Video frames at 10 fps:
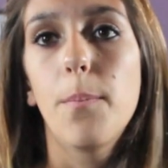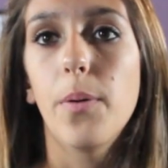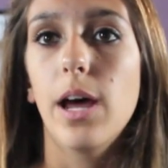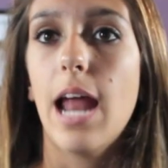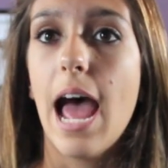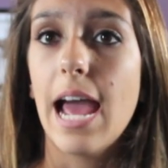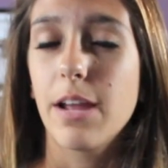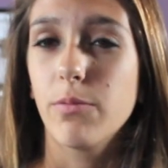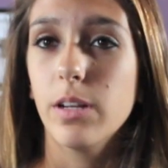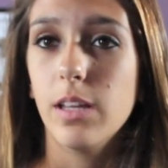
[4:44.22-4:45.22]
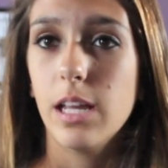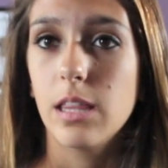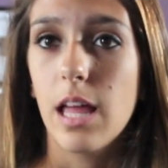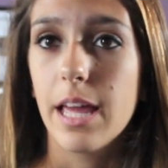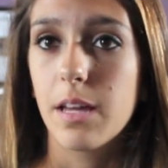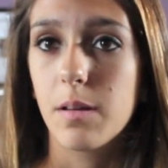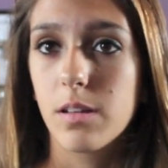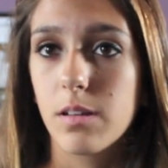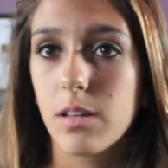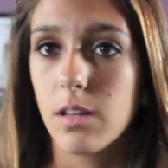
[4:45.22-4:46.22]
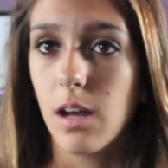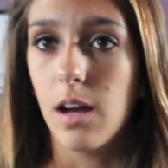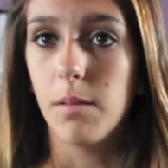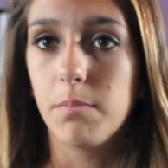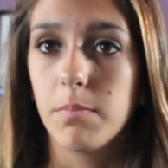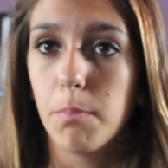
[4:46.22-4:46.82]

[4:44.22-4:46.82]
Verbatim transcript: but I really like um,